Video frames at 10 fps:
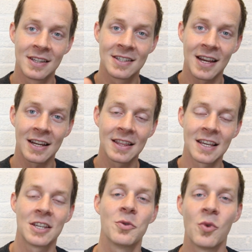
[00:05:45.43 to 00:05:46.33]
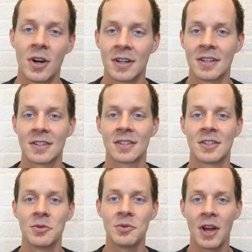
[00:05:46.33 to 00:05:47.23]
Second thing you want is
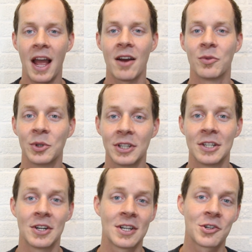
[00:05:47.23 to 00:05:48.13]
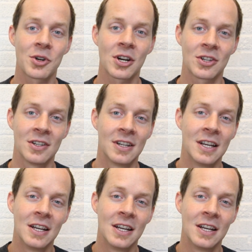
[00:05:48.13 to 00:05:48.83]
to have really good instruction.